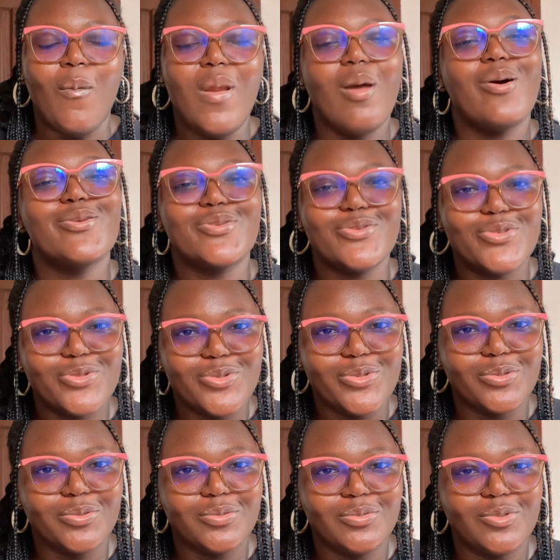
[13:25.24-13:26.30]
I was in
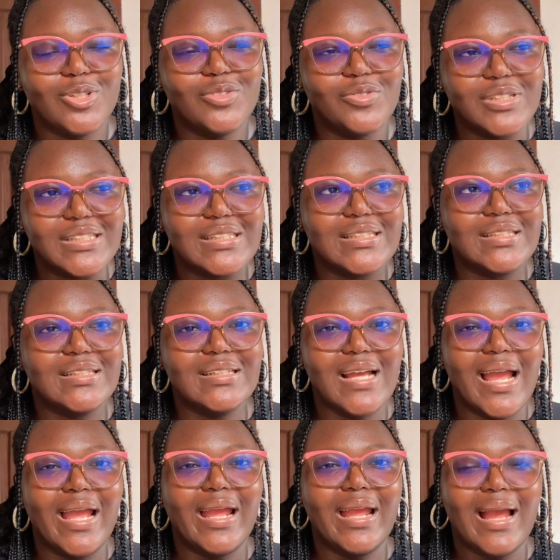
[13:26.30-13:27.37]
school, obviously,
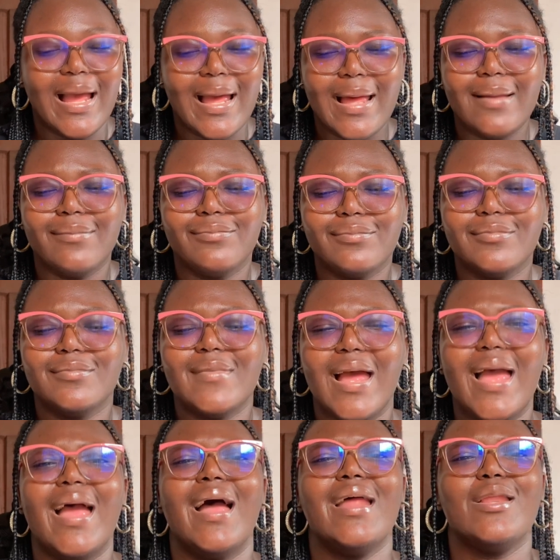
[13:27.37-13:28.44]
I
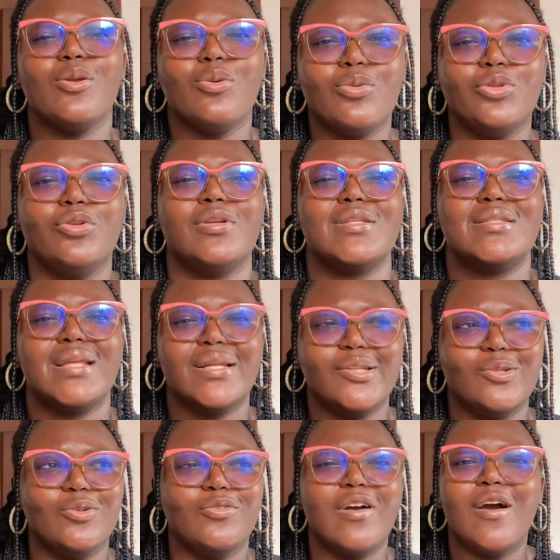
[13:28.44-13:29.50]
had a good
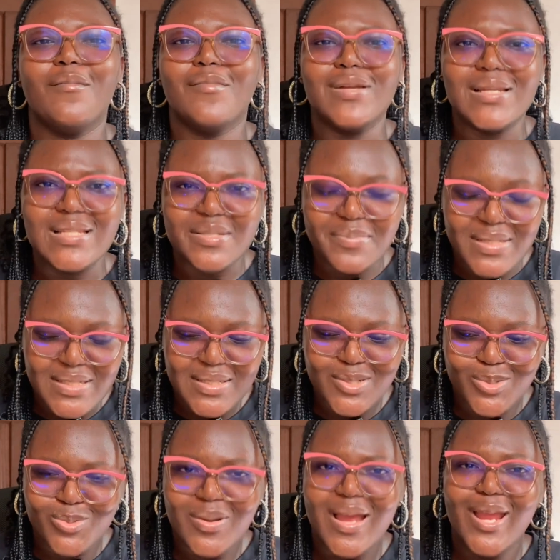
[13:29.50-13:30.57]
understanding of how money is made.
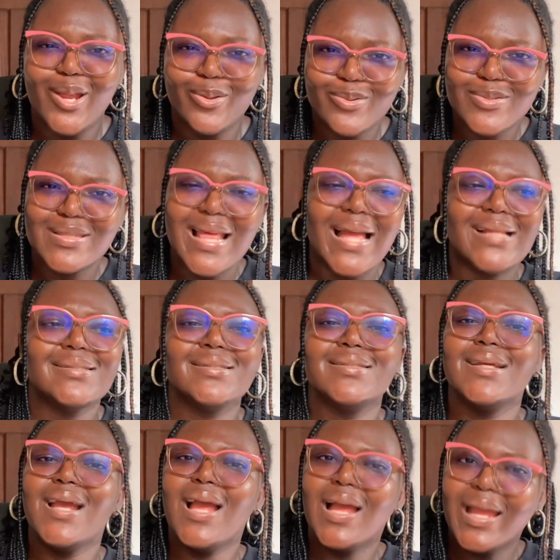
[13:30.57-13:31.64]
I understand
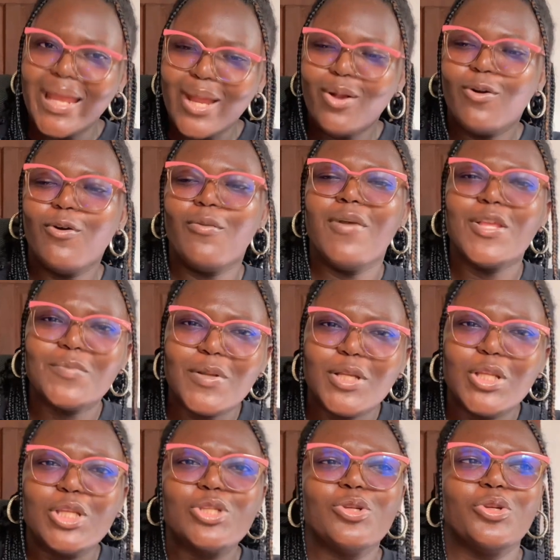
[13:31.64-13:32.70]
income,
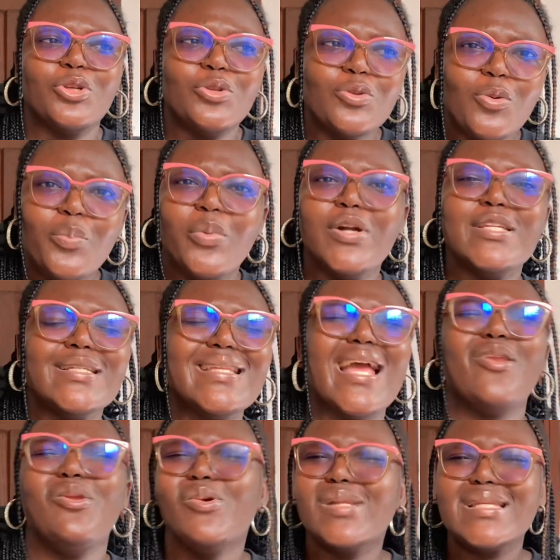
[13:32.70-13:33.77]
expenditure, budget. I
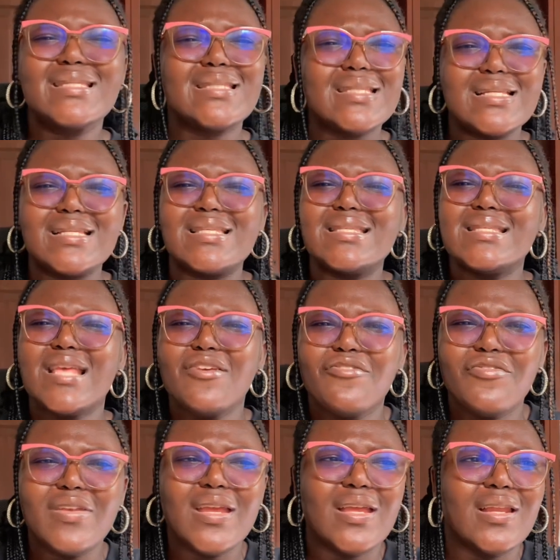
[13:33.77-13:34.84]
knew all these things,
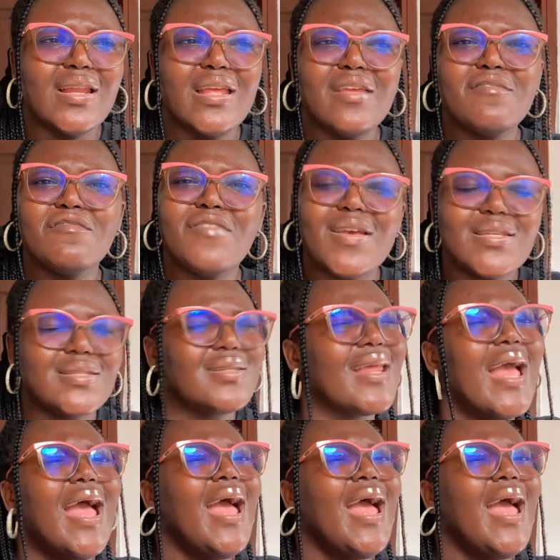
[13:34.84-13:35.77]
saving, investing.